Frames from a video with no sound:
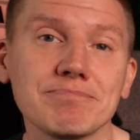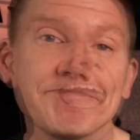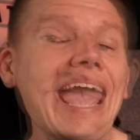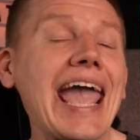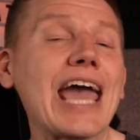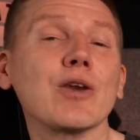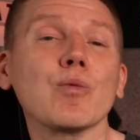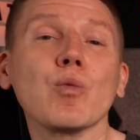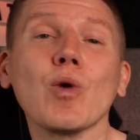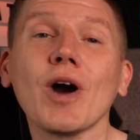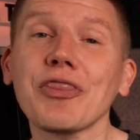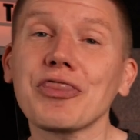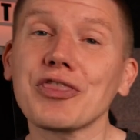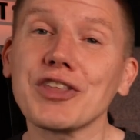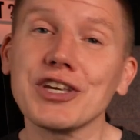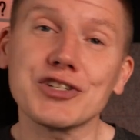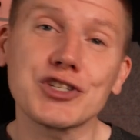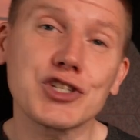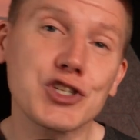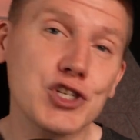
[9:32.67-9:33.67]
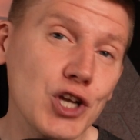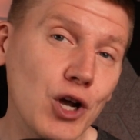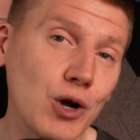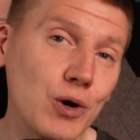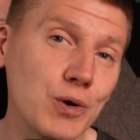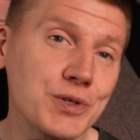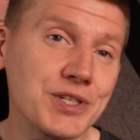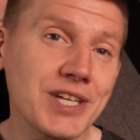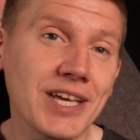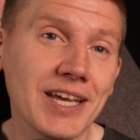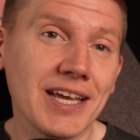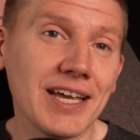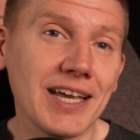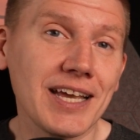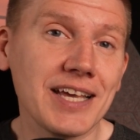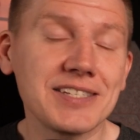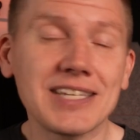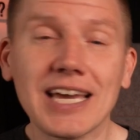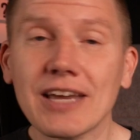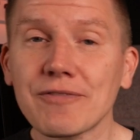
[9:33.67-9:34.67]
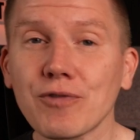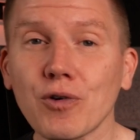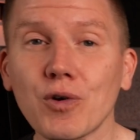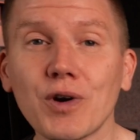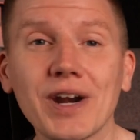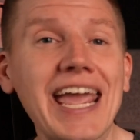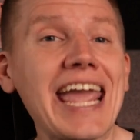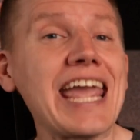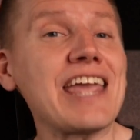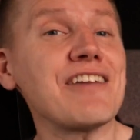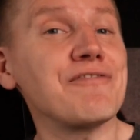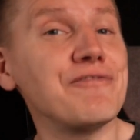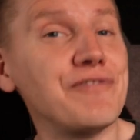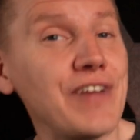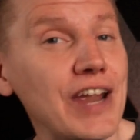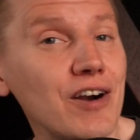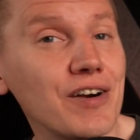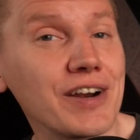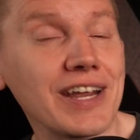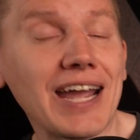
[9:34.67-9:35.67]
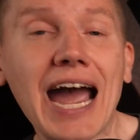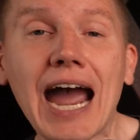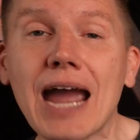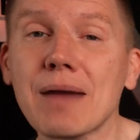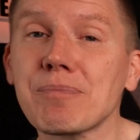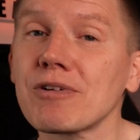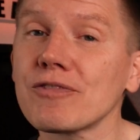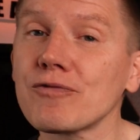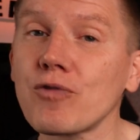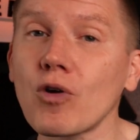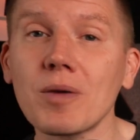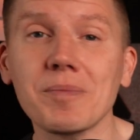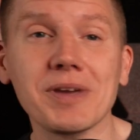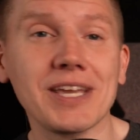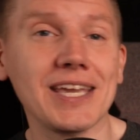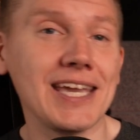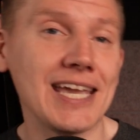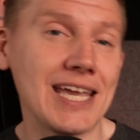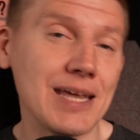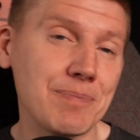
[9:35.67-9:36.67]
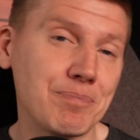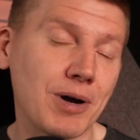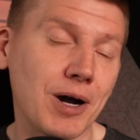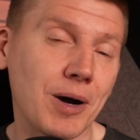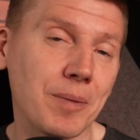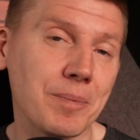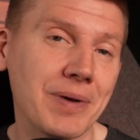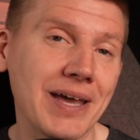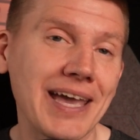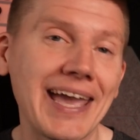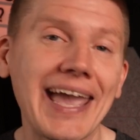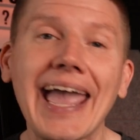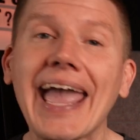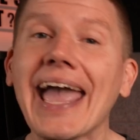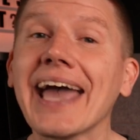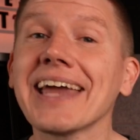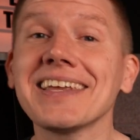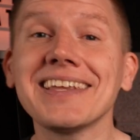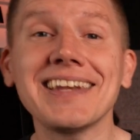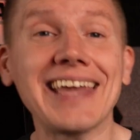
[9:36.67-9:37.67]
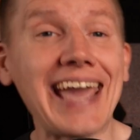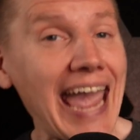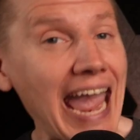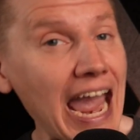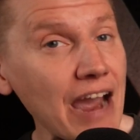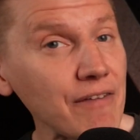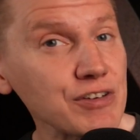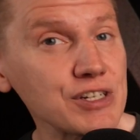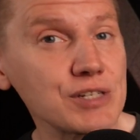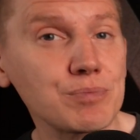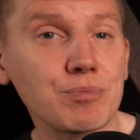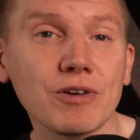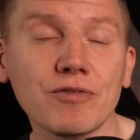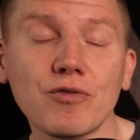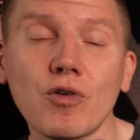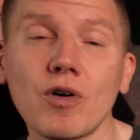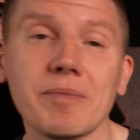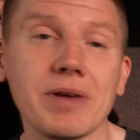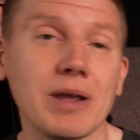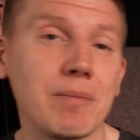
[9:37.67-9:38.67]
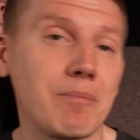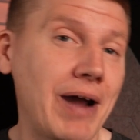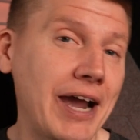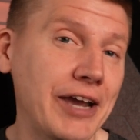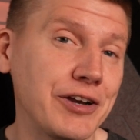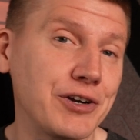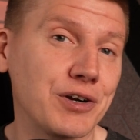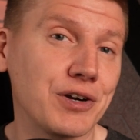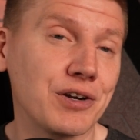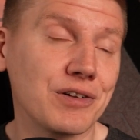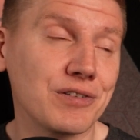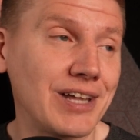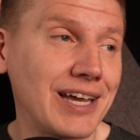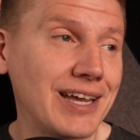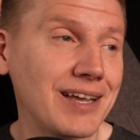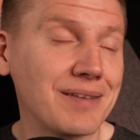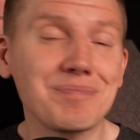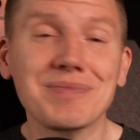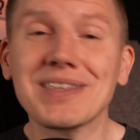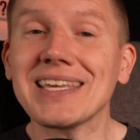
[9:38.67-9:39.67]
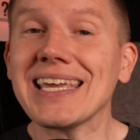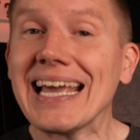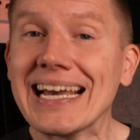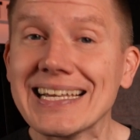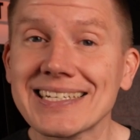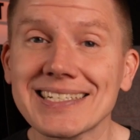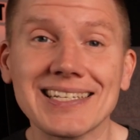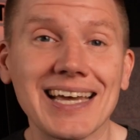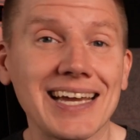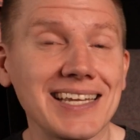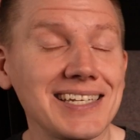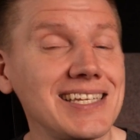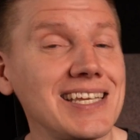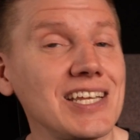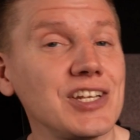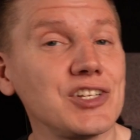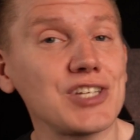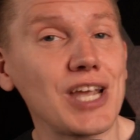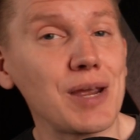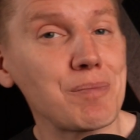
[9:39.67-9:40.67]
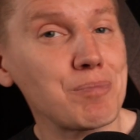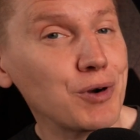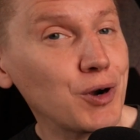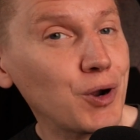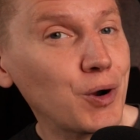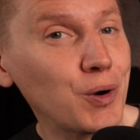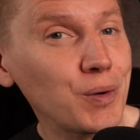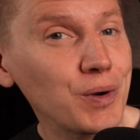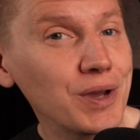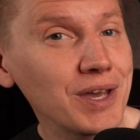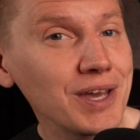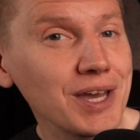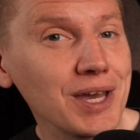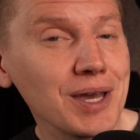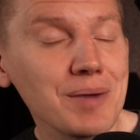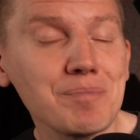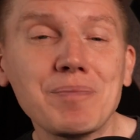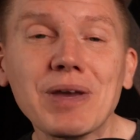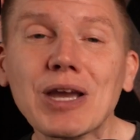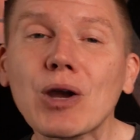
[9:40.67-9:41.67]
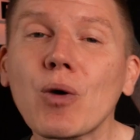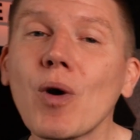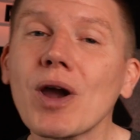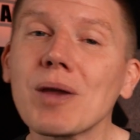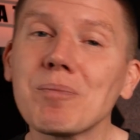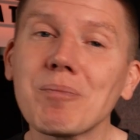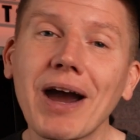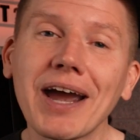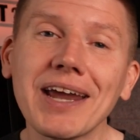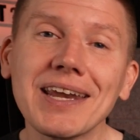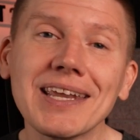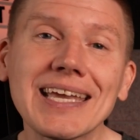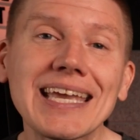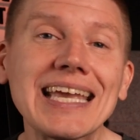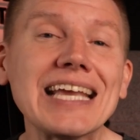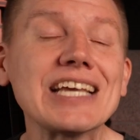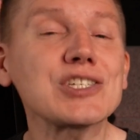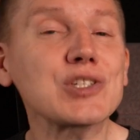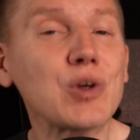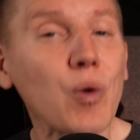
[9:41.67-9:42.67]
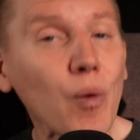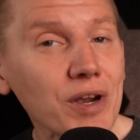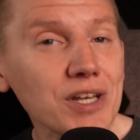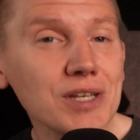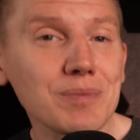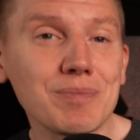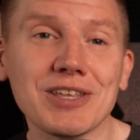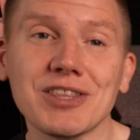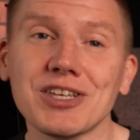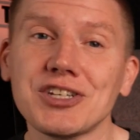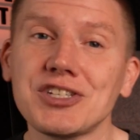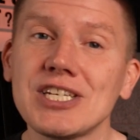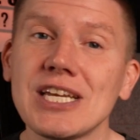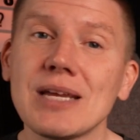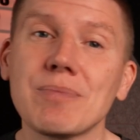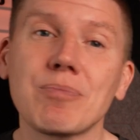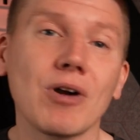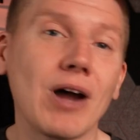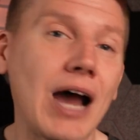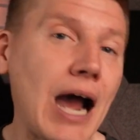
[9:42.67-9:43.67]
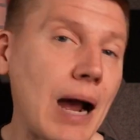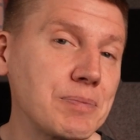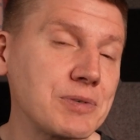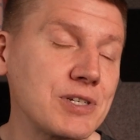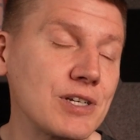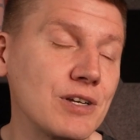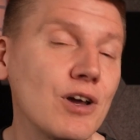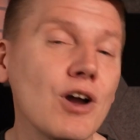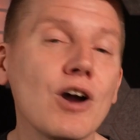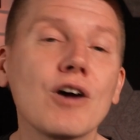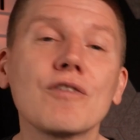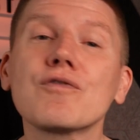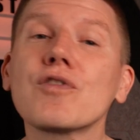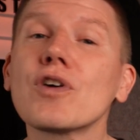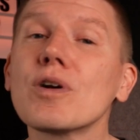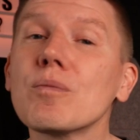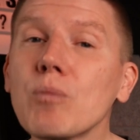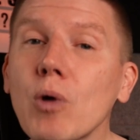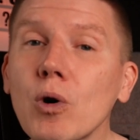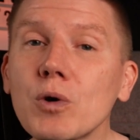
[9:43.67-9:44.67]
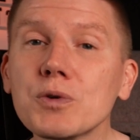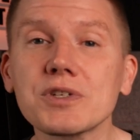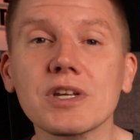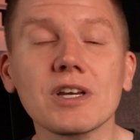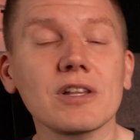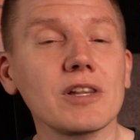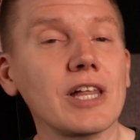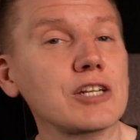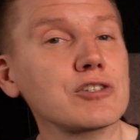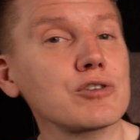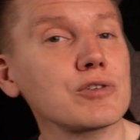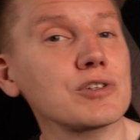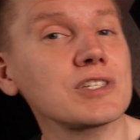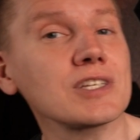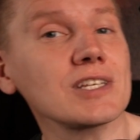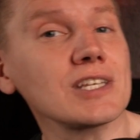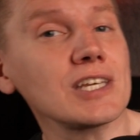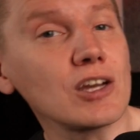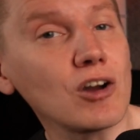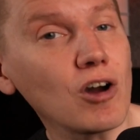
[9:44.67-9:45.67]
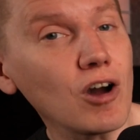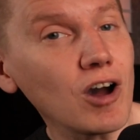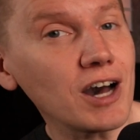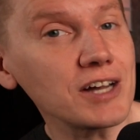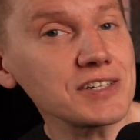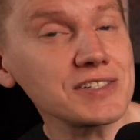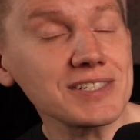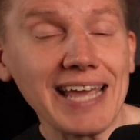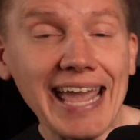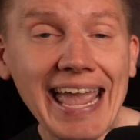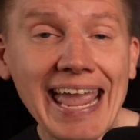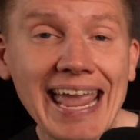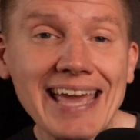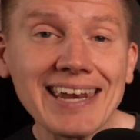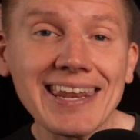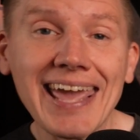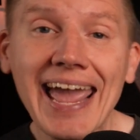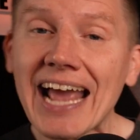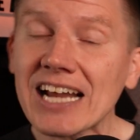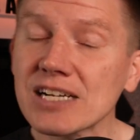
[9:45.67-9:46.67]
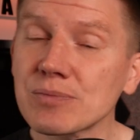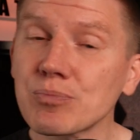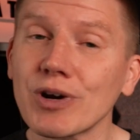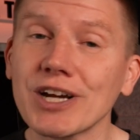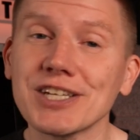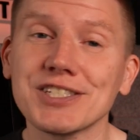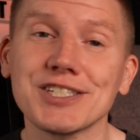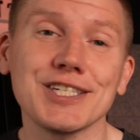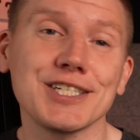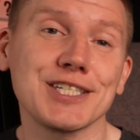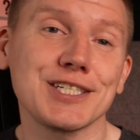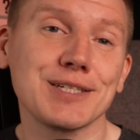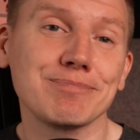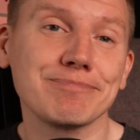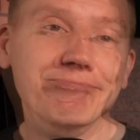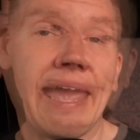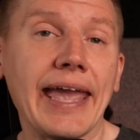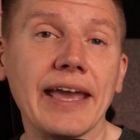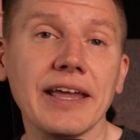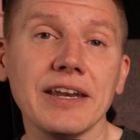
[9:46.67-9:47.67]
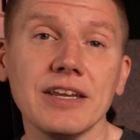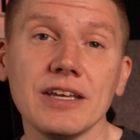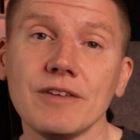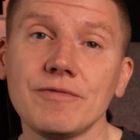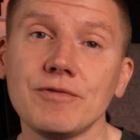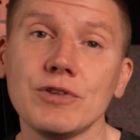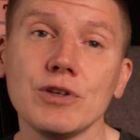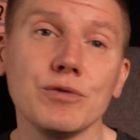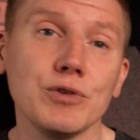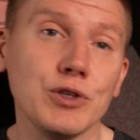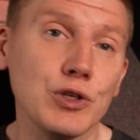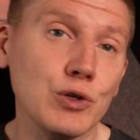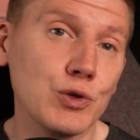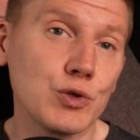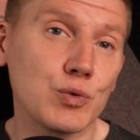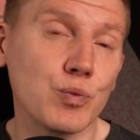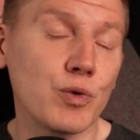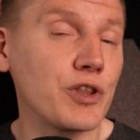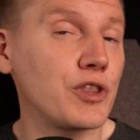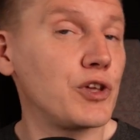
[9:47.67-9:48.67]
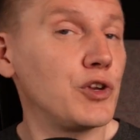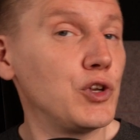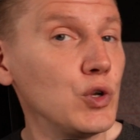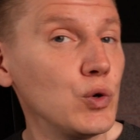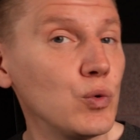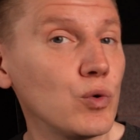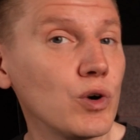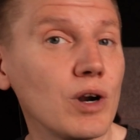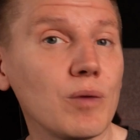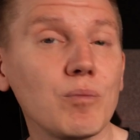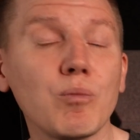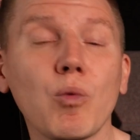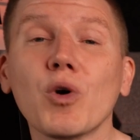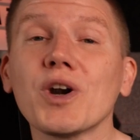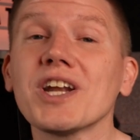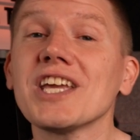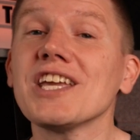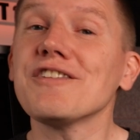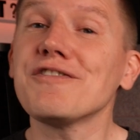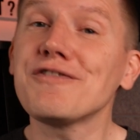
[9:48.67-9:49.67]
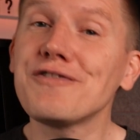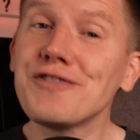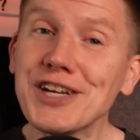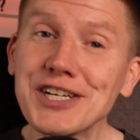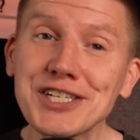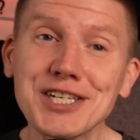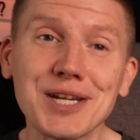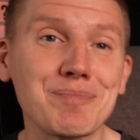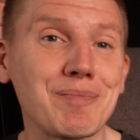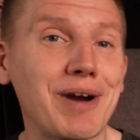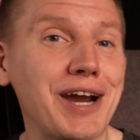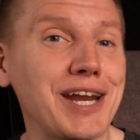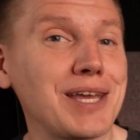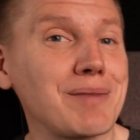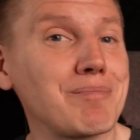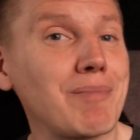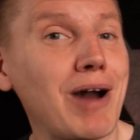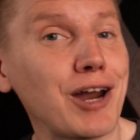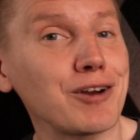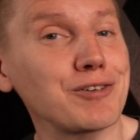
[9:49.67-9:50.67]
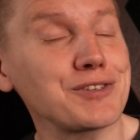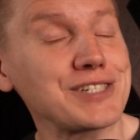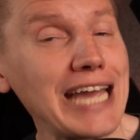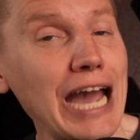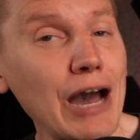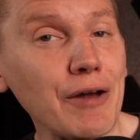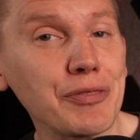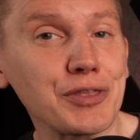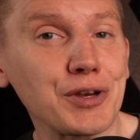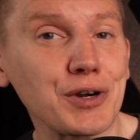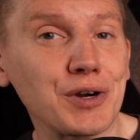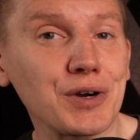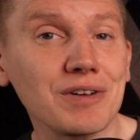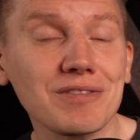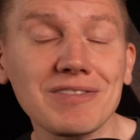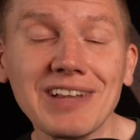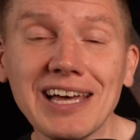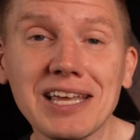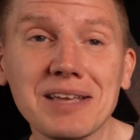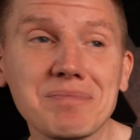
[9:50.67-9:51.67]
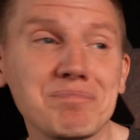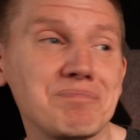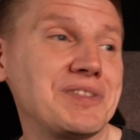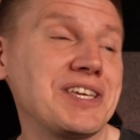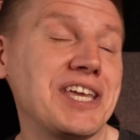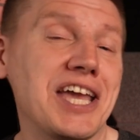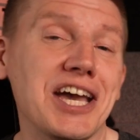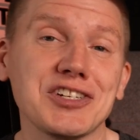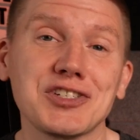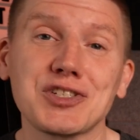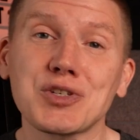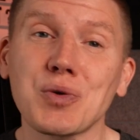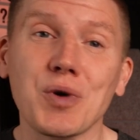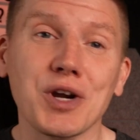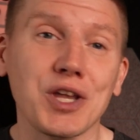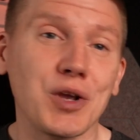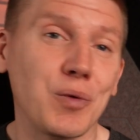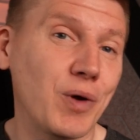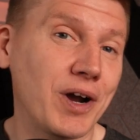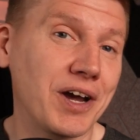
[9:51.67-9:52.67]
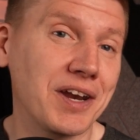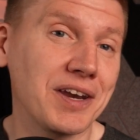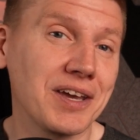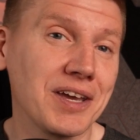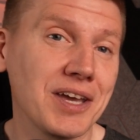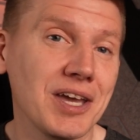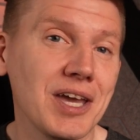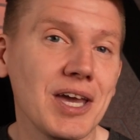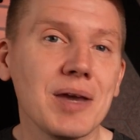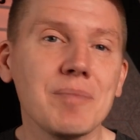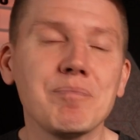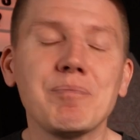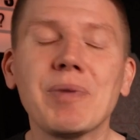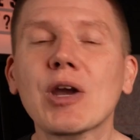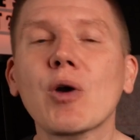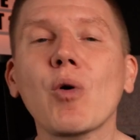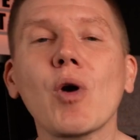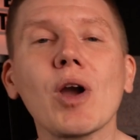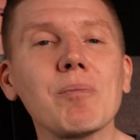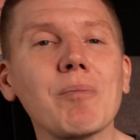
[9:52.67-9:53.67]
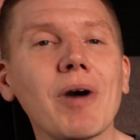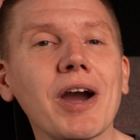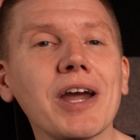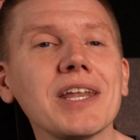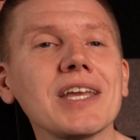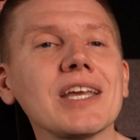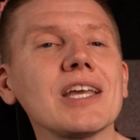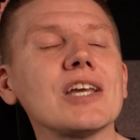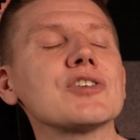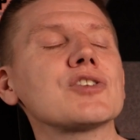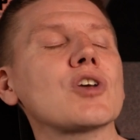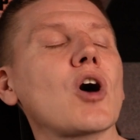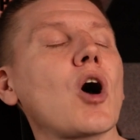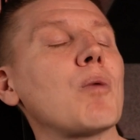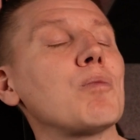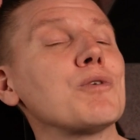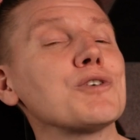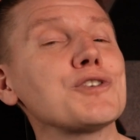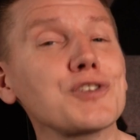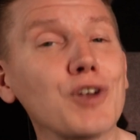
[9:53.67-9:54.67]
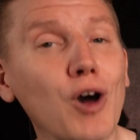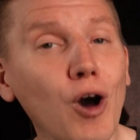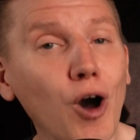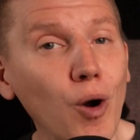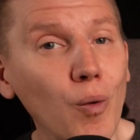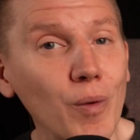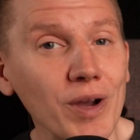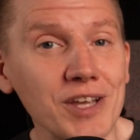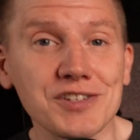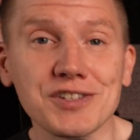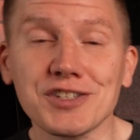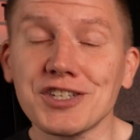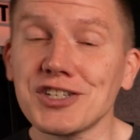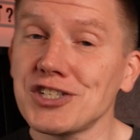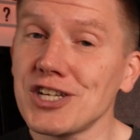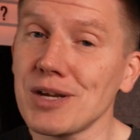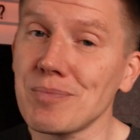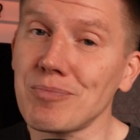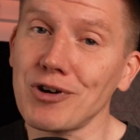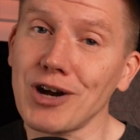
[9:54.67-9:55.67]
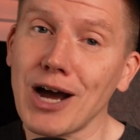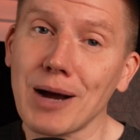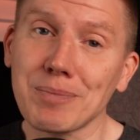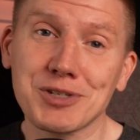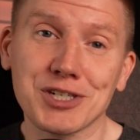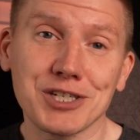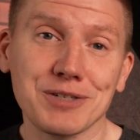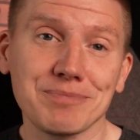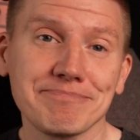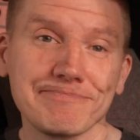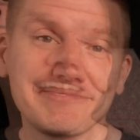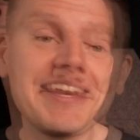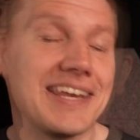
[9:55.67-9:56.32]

And what this shows is that for a very high performing heat pump and an average performing miner like the S19J Pro, Bitcoin mining is going to be the cheaper option for most electricity costs and hash prices. And if you use one of the newer, more efficient mining models out there, like the S21, Bitcoin mining is almost always the cheaper option.